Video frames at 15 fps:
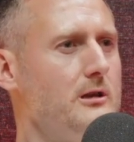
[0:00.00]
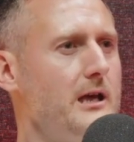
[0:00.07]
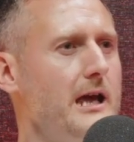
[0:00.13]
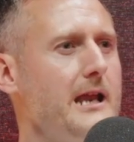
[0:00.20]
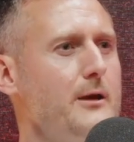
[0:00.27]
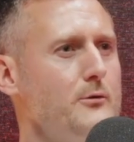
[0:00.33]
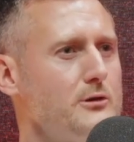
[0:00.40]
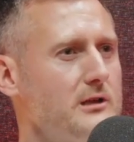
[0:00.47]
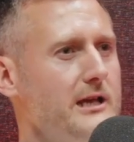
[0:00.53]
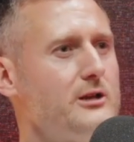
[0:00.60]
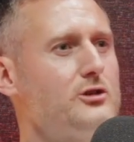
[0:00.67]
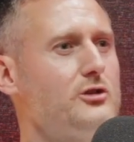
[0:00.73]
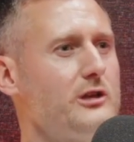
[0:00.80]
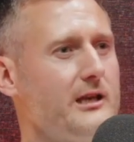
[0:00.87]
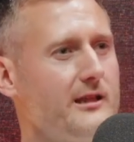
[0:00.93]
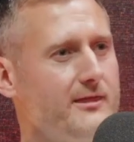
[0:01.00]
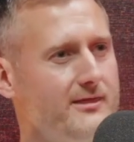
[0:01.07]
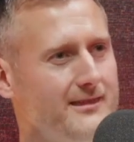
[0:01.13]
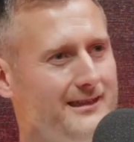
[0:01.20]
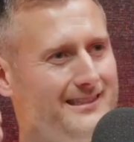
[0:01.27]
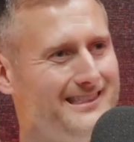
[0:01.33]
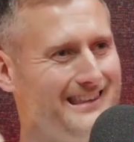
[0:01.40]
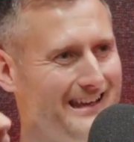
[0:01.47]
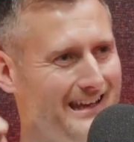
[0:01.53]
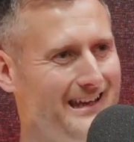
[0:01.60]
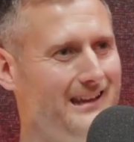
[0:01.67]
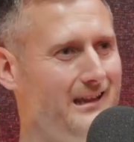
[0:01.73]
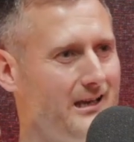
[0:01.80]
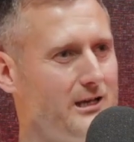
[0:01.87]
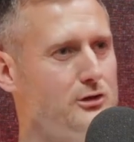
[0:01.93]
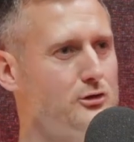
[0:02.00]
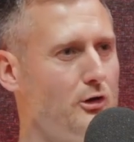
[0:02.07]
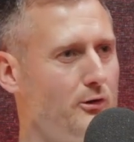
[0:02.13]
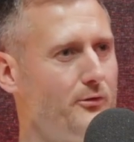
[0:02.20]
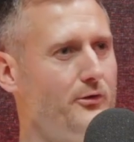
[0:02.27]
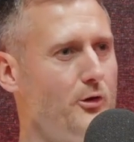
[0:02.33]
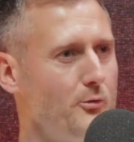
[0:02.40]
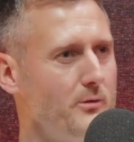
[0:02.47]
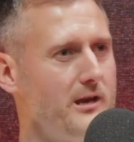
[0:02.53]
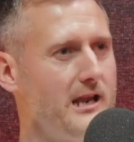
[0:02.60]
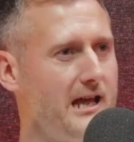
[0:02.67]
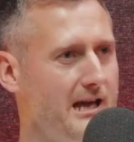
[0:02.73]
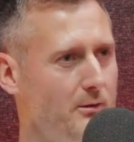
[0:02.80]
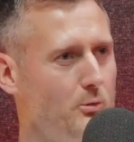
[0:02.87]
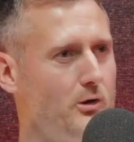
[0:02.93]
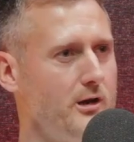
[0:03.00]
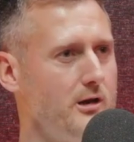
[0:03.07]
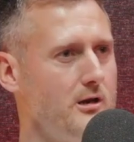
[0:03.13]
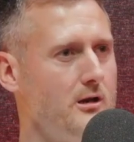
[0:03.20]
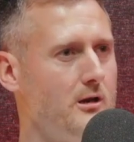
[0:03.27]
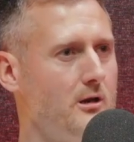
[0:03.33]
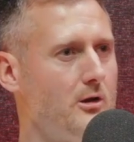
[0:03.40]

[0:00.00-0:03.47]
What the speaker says: And it was literally the day that they stopped filming that one,